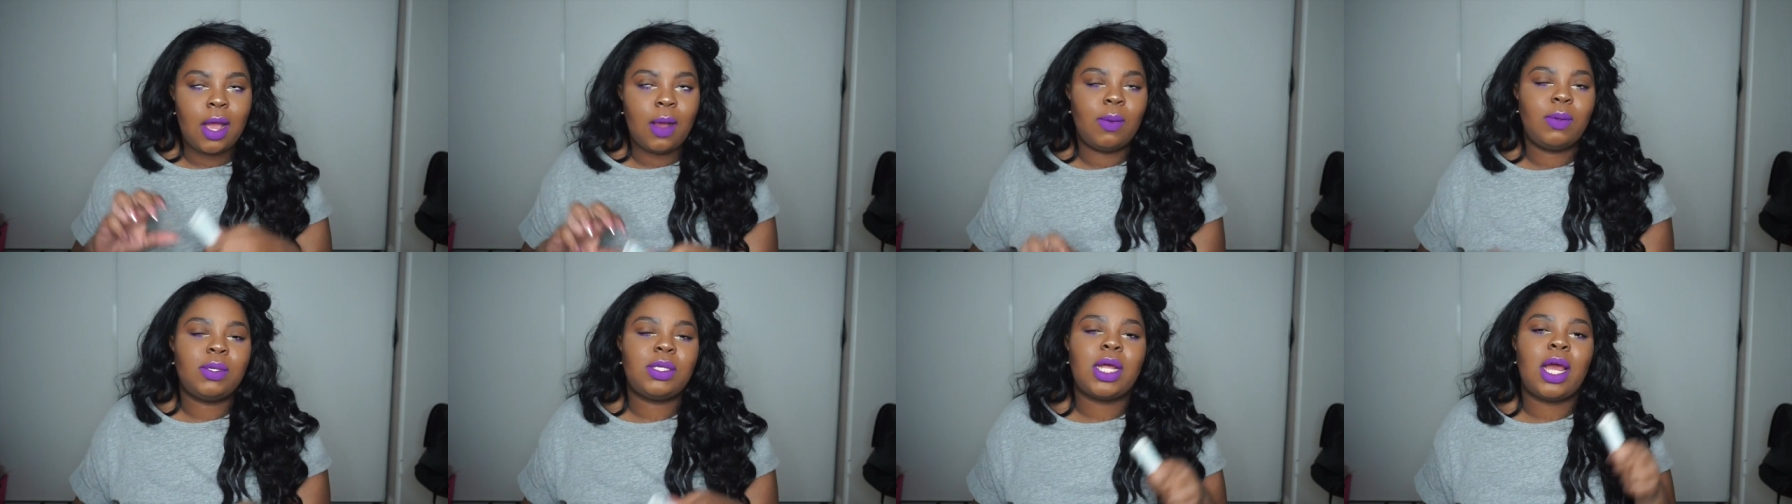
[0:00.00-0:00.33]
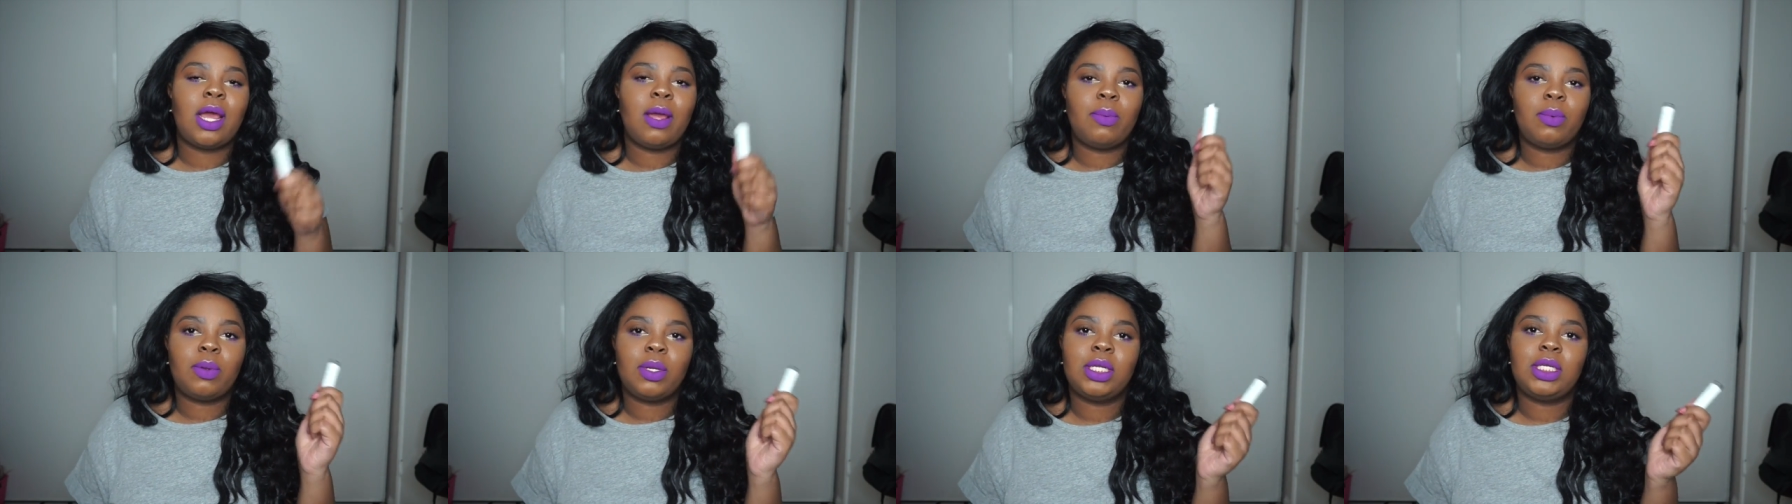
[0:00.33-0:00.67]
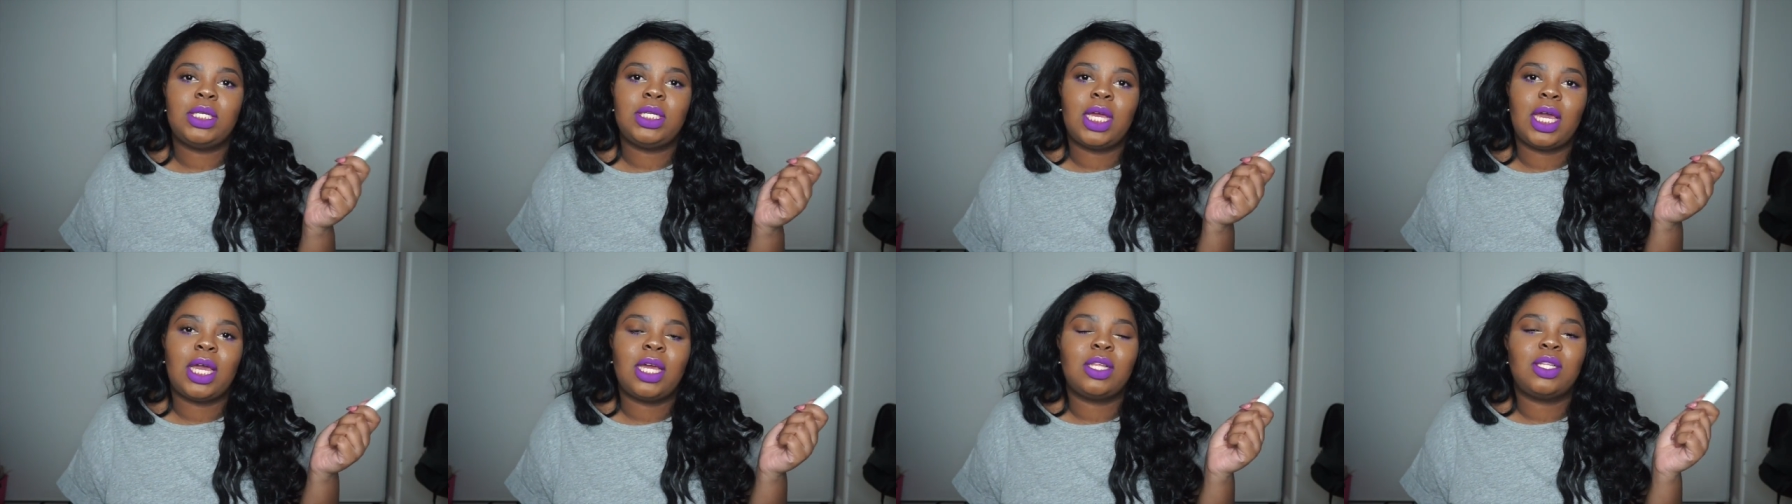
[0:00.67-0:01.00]
which I
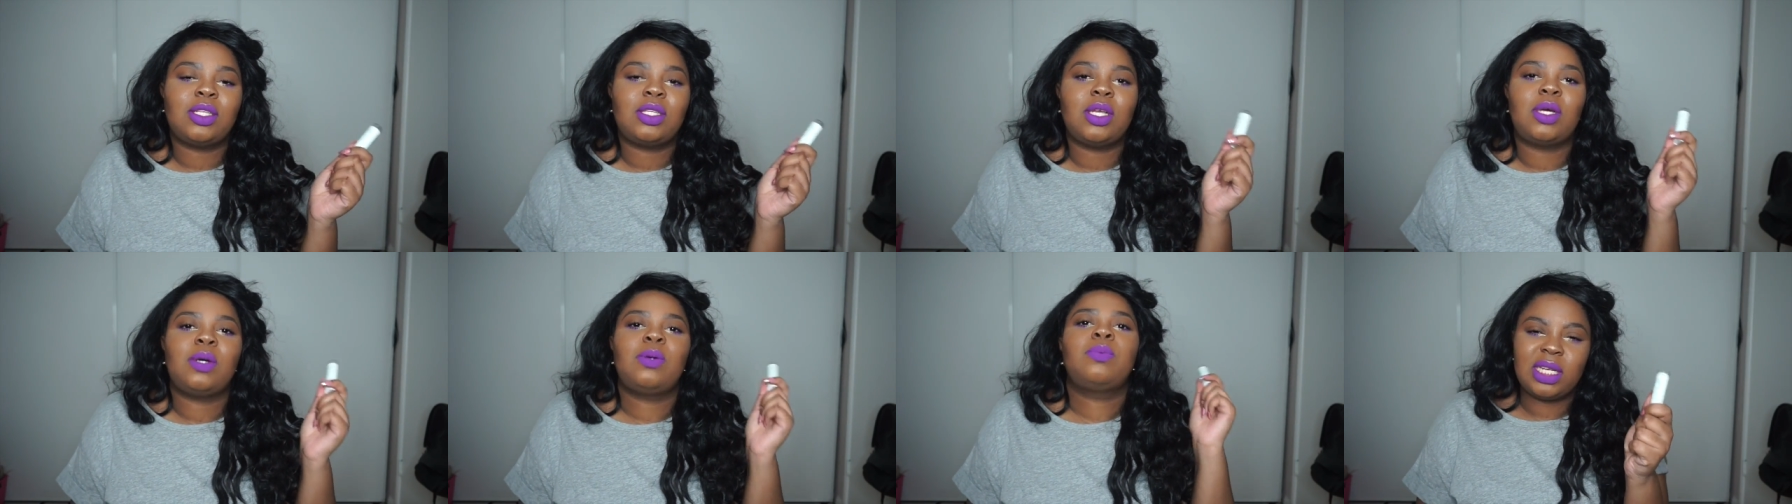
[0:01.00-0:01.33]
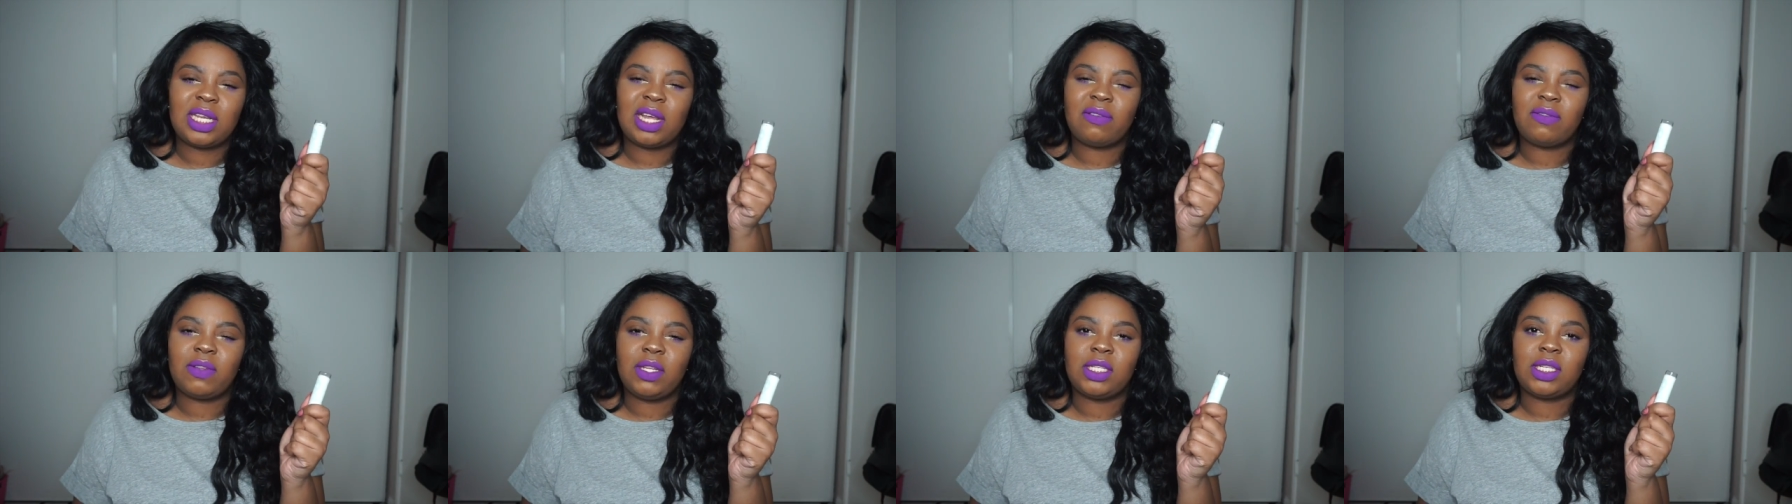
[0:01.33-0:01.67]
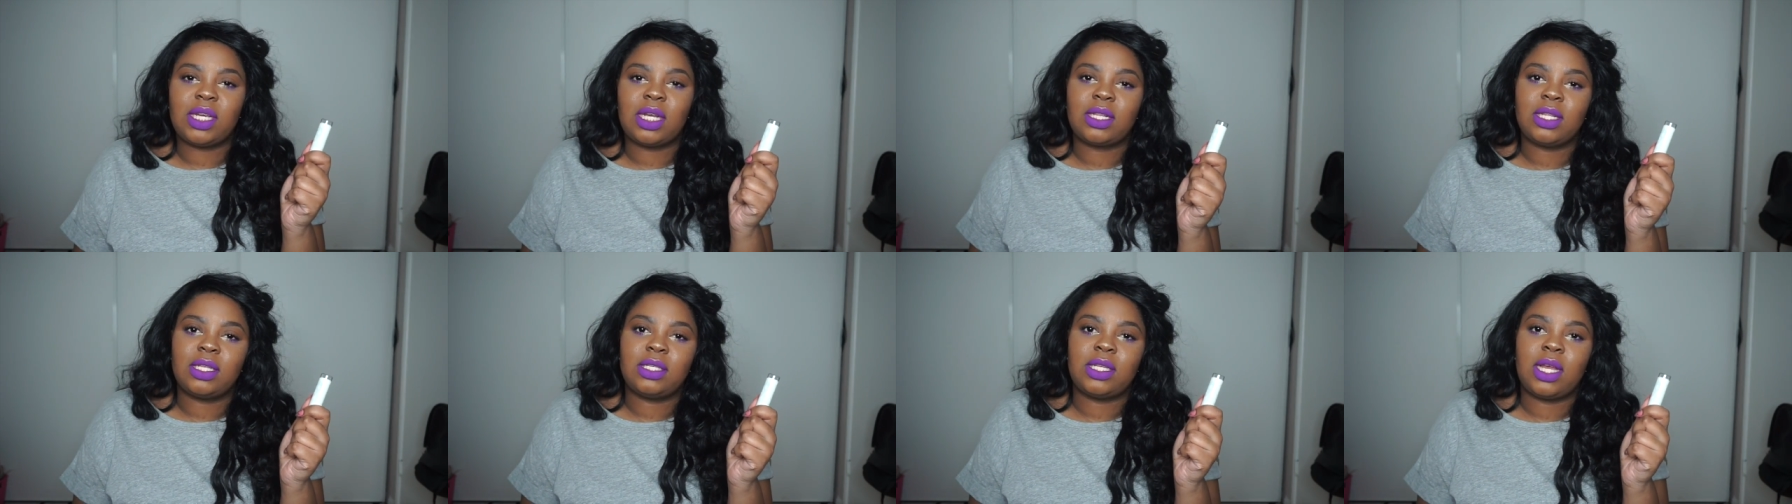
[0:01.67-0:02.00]
appreciate. So definitely
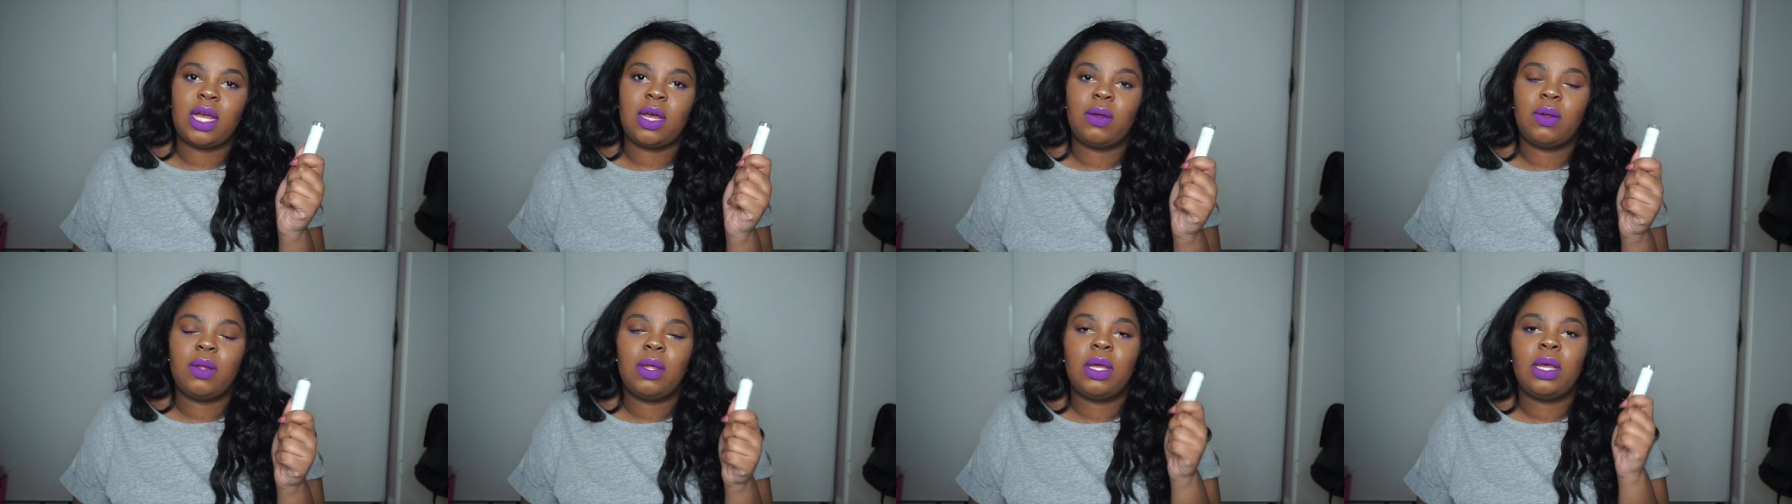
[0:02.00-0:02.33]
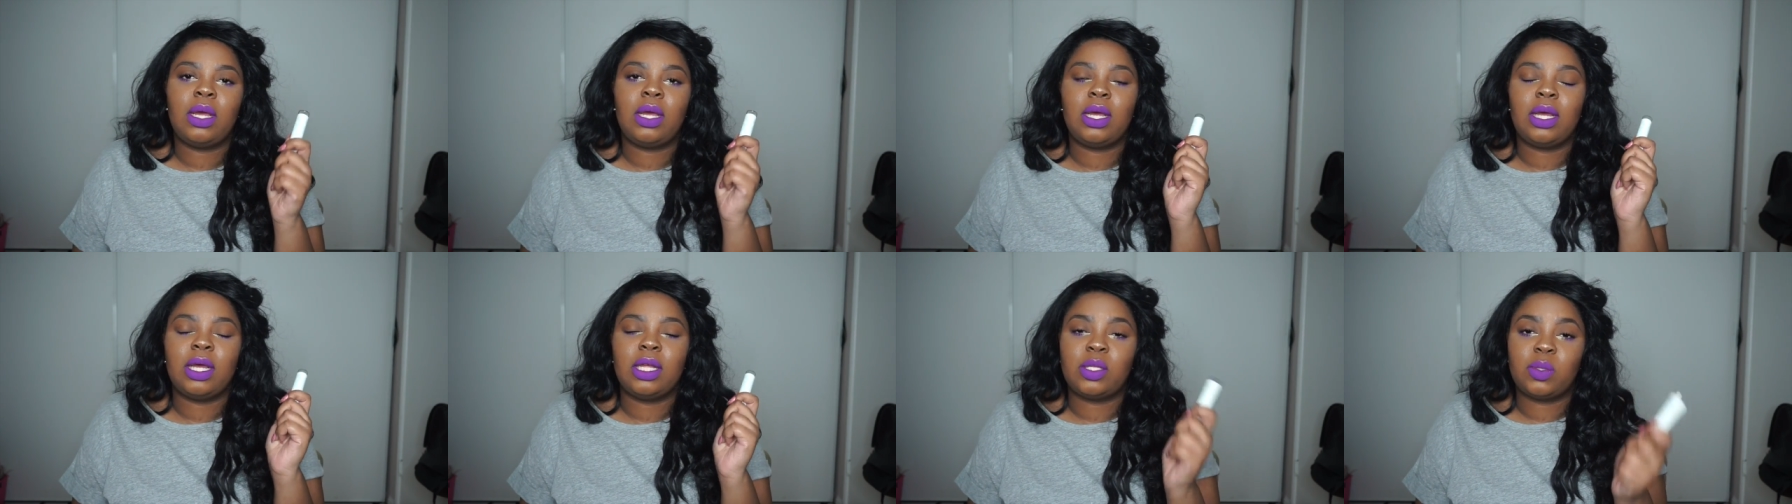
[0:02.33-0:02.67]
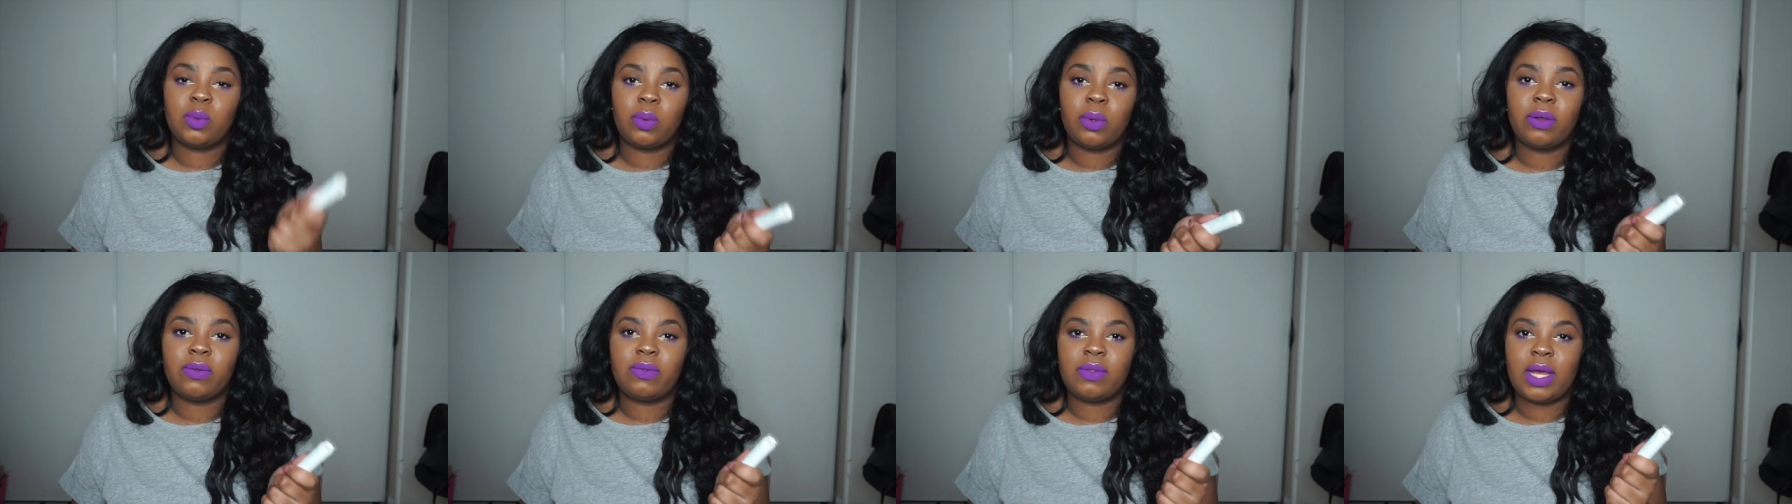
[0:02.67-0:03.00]
check this out.
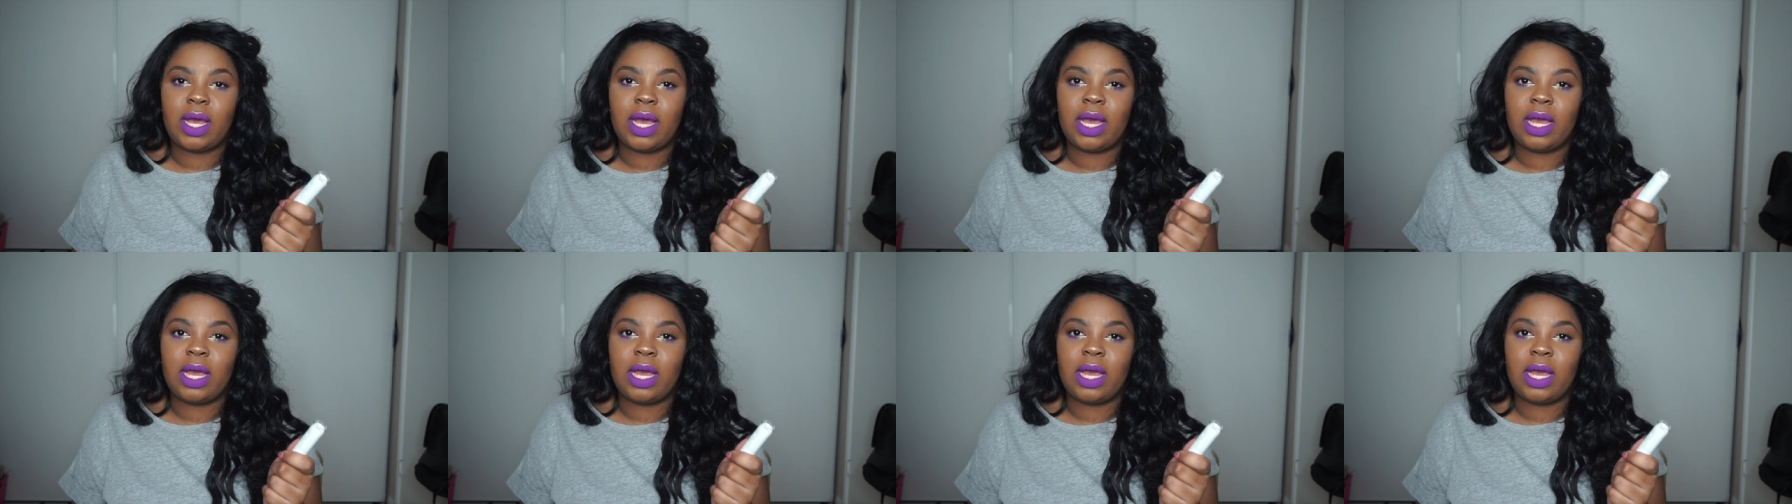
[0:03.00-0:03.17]
It's worth the